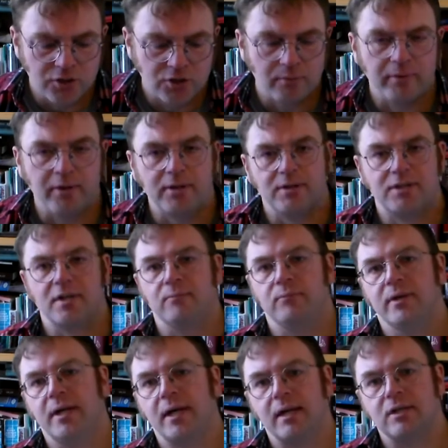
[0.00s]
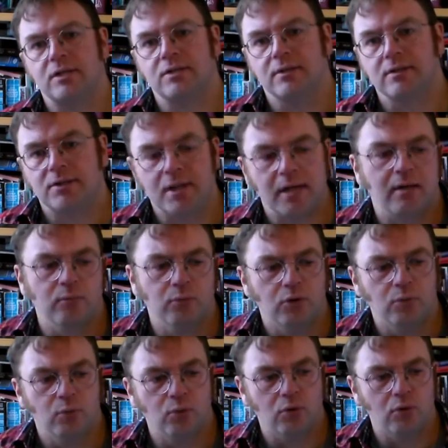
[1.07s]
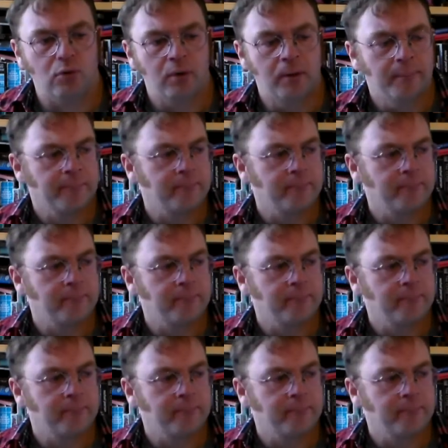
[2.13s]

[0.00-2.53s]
So by the time we get to the Second World War,